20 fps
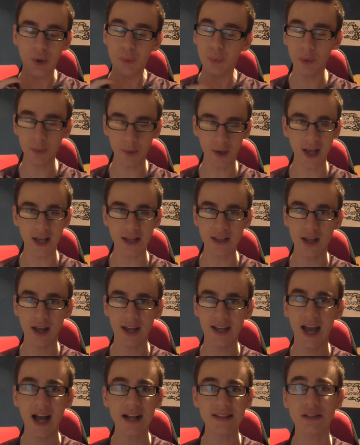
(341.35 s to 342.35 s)
We were getting
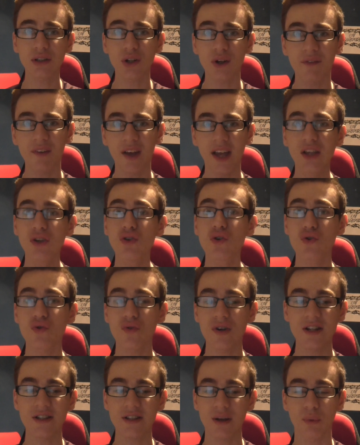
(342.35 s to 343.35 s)
a catalogue of
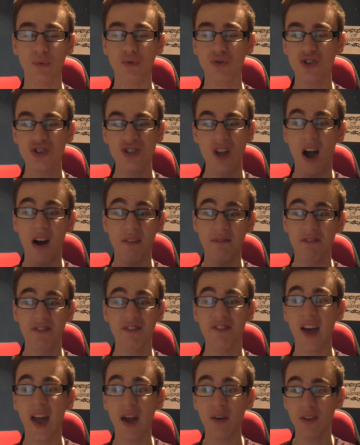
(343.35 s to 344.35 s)
injuries that was just
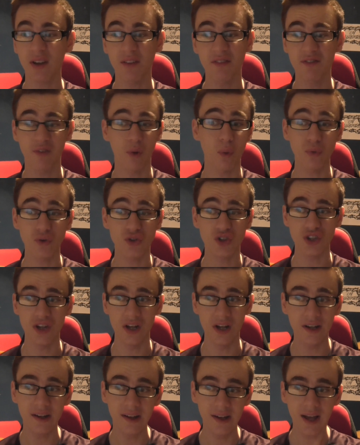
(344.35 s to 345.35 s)
unfair and
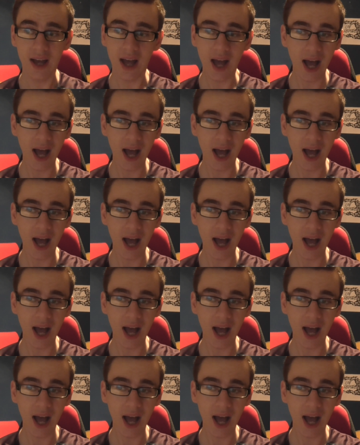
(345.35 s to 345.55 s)
unfortunate.